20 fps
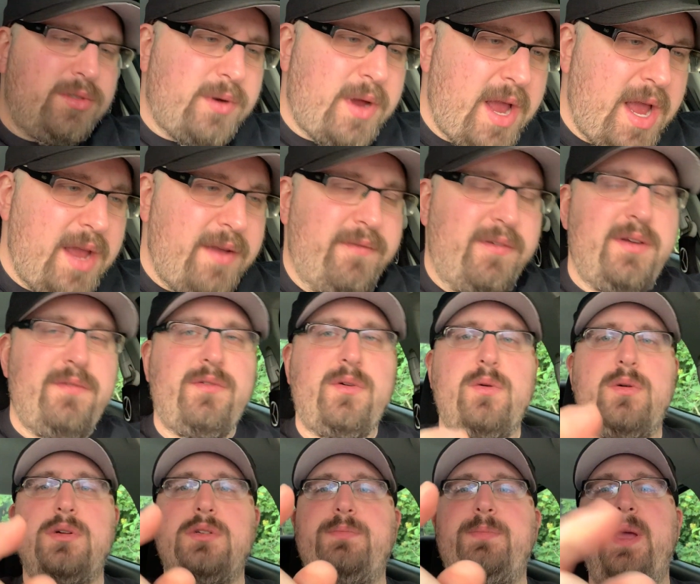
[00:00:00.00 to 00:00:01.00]
Drive. And of
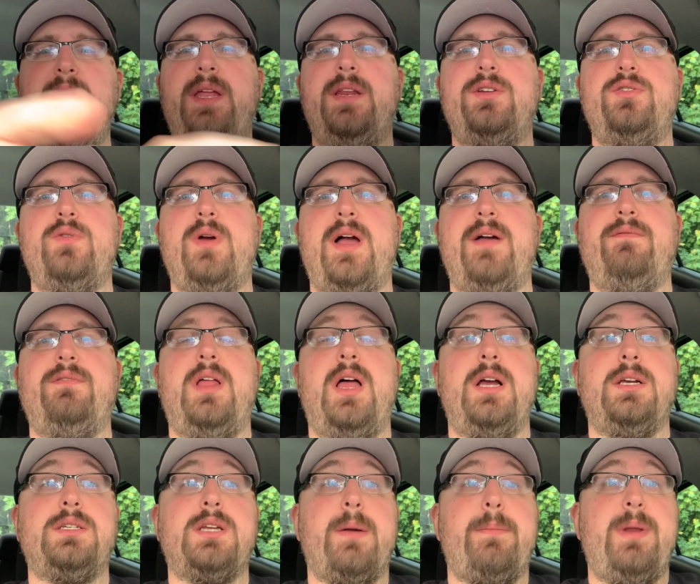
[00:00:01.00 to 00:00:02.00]
course, Paid to Drive
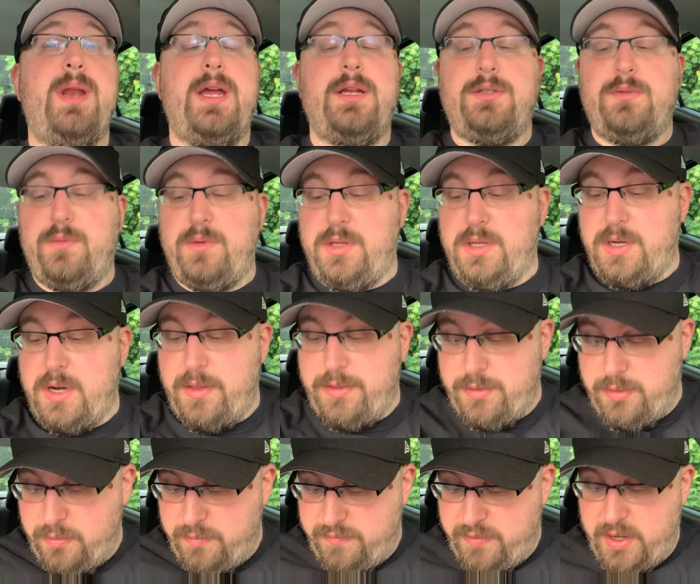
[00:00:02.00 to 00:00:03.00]
Vlogs coming at you with
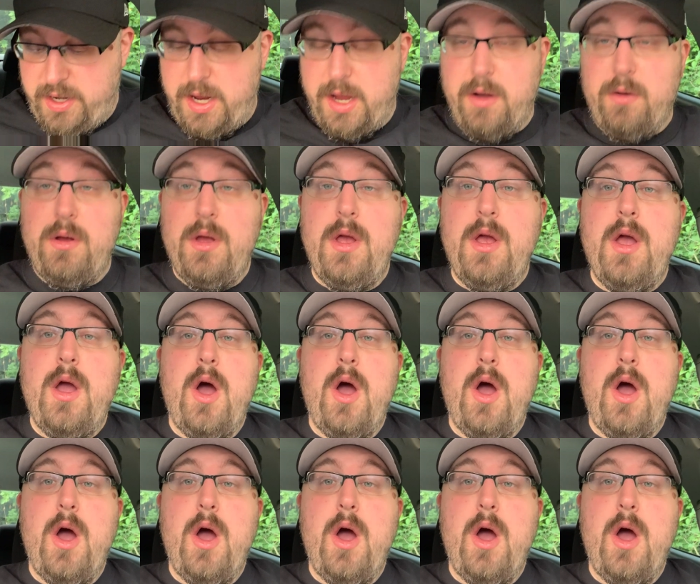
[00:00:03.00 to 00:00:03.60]
another new video.